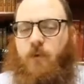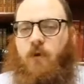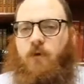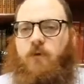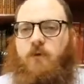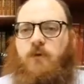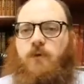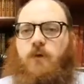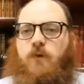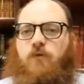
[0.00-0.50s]

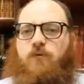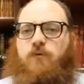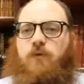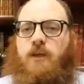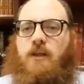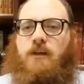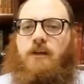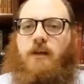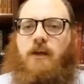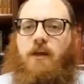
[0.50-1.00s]
So
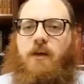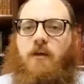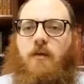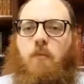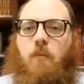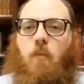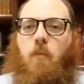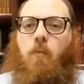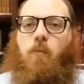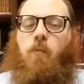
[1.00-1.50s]
really,
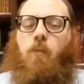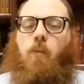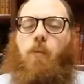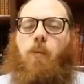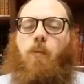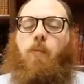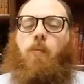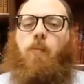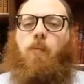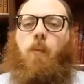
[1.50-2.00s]

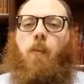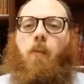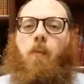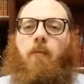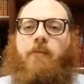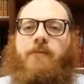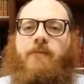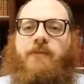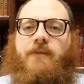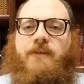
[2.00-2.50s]

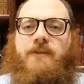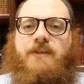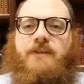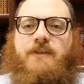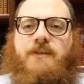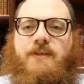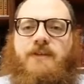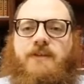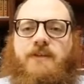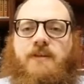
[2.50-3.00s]
the
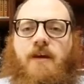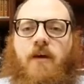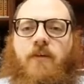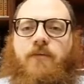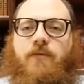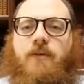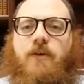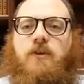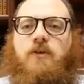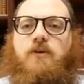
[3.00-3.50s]

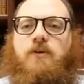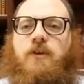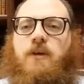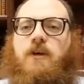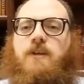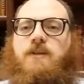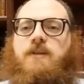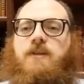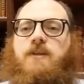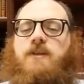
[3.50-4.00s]

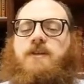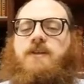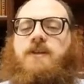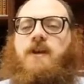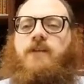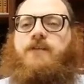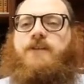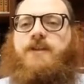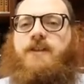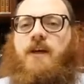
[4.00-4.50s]
selfishness and the
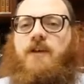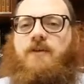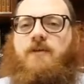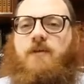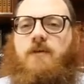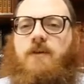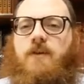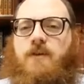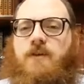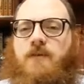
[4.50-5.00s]

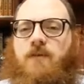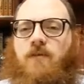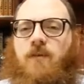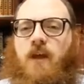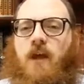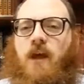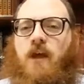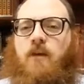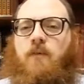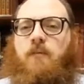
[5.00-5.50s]
self-centeredness of
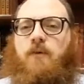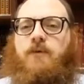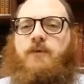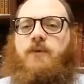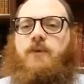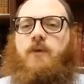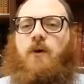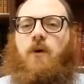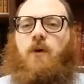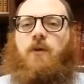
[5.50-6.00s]
the animal
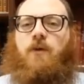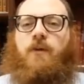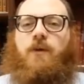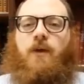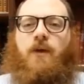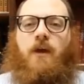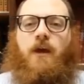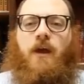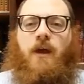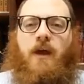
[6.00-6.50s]
soul
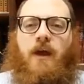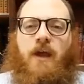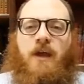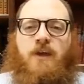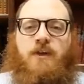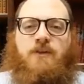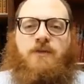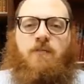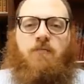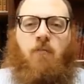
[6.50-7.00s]

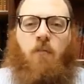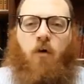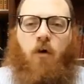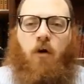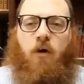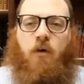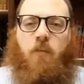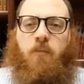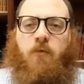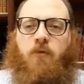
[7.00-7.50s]
is
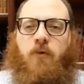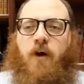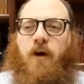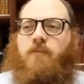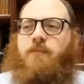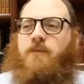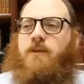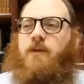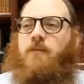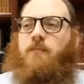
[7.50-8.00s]
more a
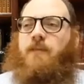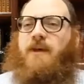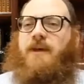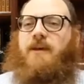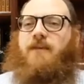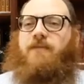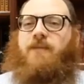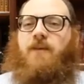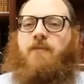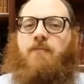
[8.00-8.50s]
problem
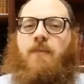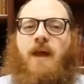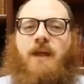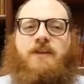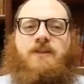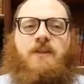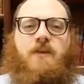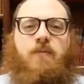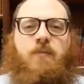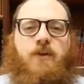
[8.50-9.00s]
if it
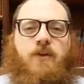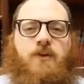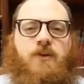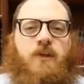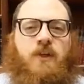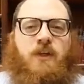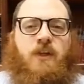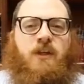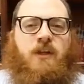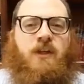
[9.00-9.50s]
makes the
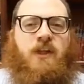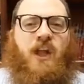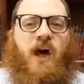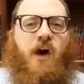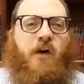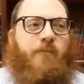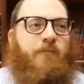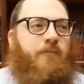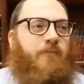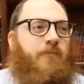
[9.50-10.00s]
person
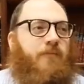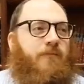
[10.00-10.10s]
numb.